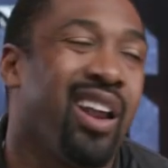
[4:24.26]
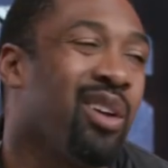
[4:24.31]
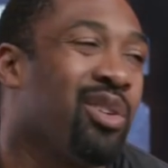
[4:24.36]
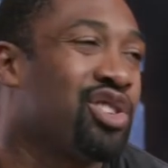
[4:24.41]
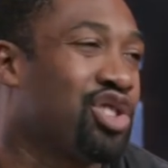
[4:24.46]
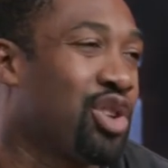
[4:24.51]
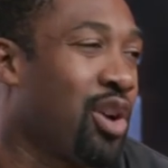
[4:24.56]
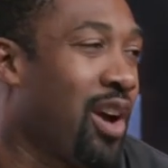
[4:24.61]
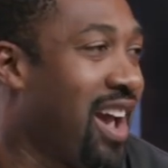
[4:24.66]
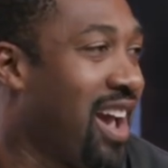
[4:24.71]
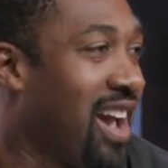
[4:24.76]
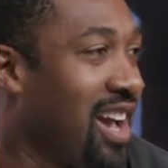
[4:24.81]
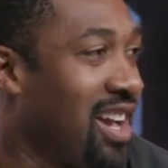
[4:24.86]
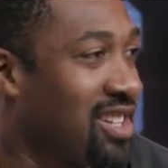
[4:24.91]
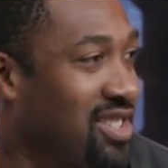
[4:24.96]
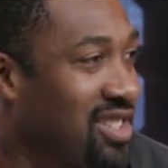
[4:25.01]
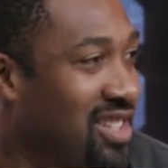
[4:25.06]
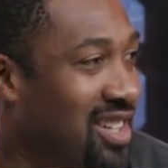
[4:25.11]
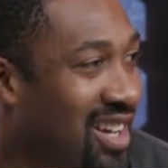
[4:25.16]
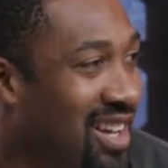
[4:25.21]
All they
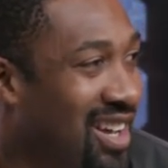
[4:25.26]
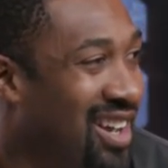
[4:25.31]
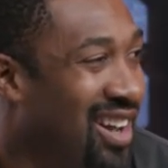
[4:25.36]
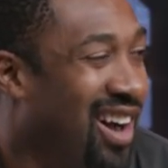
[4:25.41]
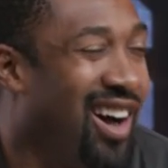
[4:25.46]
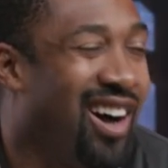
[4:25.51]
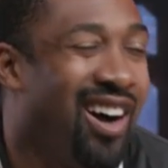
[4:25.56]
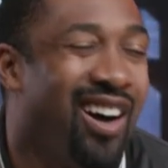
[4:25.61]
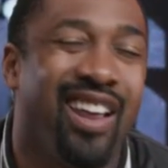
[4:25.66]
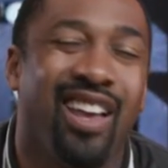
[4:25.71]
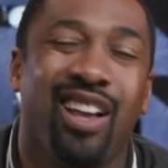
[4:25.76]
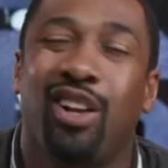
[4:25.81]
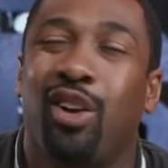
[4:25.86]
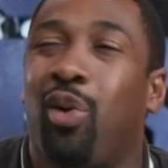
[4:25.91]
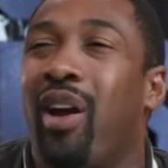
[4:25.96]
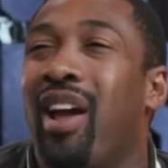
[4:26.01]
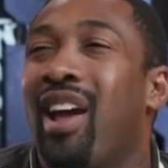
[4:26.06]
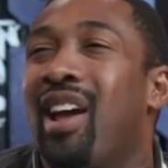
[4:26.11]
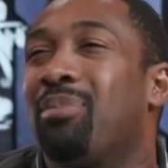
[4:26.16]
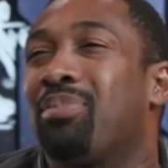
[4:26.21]
trash. All they
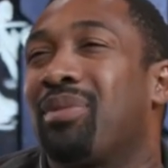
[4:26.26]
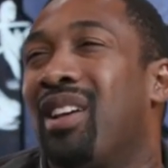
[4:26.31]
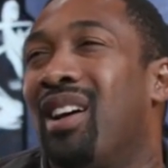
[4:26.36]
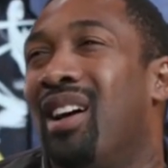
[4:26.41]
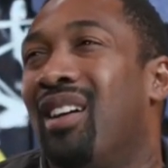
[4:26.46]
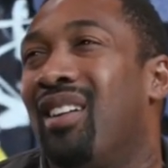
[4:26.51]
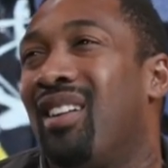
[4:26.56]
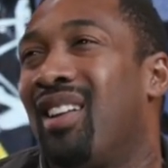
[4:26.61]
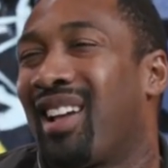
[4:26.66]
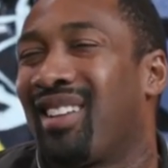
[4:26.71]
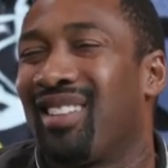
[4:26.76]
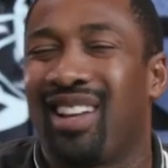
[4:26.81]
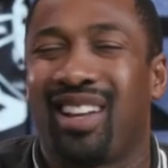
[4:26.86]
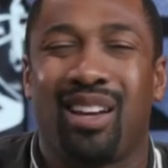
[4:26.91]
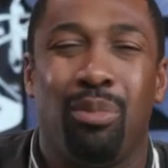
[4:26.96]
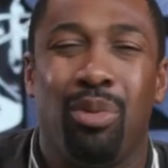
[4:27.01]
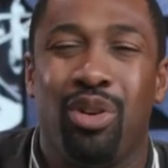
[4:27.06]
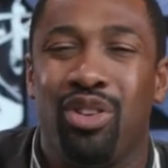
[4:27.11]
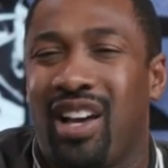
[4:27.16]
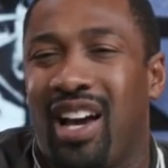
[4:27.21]
cramped up. Like,
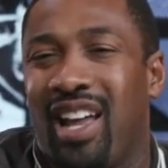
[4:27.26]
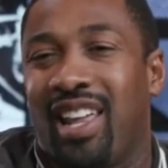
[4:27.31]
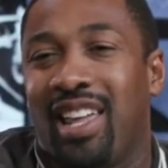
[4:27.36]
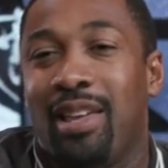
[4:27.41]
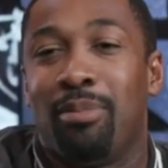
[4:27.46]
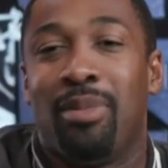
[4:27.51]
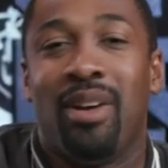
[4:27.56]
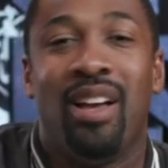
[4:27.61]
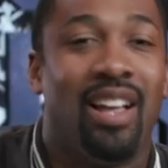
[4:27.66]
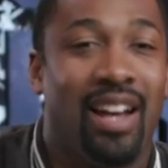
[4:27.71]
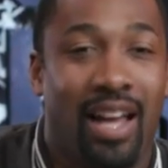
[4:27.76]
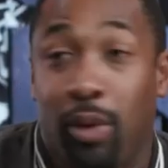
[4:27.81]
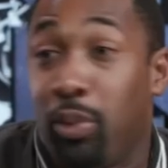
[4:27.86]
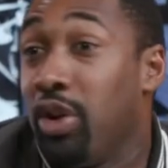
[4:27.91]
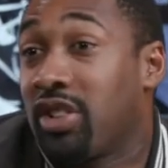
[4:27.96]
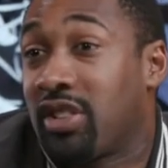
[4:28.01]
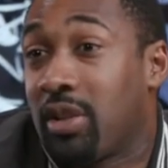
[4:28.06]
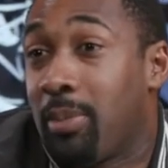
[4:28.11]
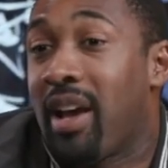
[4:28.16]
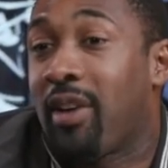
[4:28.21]
come on, you got to eat. Like,
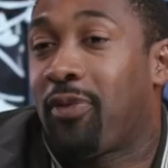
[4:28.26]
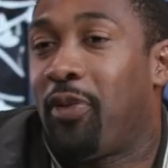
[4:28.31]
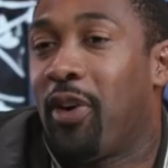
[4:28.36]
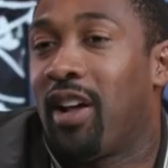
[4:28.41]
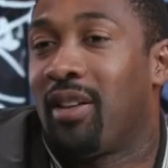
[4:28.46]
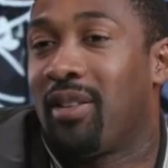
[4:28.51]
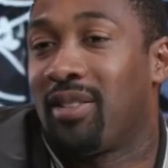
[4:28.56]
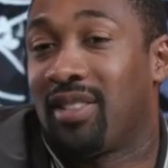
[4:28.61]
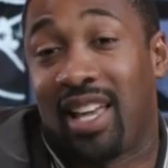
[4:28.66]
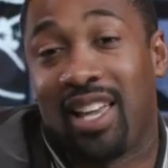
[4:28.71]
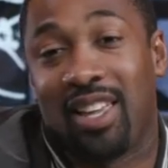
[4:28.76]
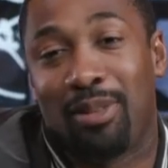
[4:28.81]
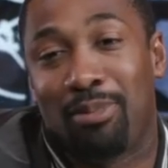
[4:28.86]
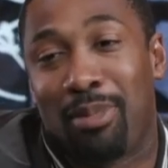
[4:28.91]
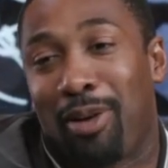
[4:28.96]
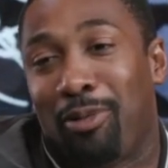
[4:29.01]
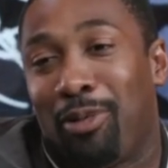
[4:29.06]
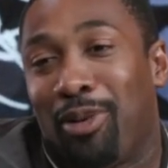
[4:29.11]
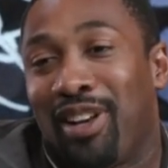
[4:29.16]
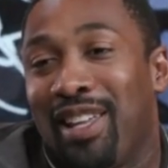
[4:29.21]
we used to make fun of us. Hey, you
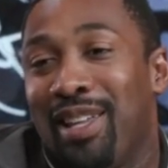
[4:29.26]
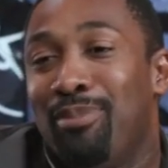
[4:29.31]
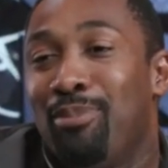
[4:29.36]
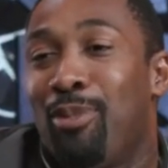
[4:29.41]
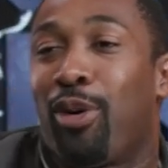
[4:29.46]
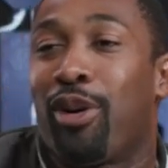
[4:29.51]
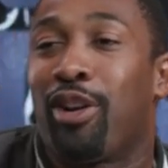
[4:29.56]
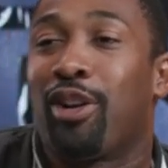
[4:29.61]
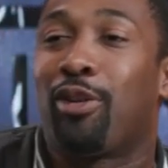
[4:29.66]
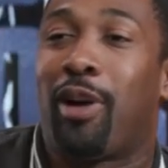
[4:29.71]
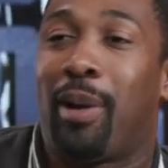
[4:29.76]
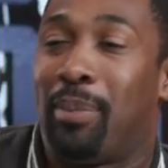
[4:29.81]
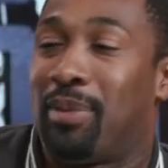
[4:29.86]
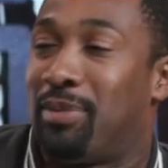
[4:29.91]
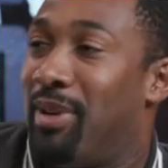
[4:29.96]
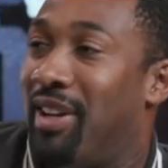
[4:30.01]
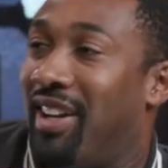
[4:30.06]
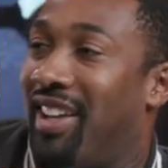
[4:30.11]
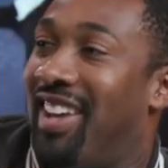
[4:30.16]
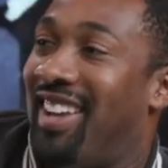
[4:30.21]
might want to eat more than
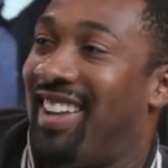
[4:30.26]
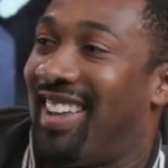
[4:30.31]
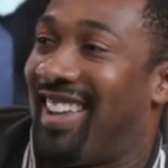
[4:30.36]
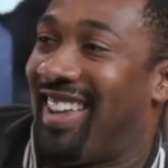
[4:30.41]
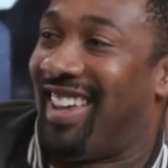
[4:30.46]
grapes, buddy.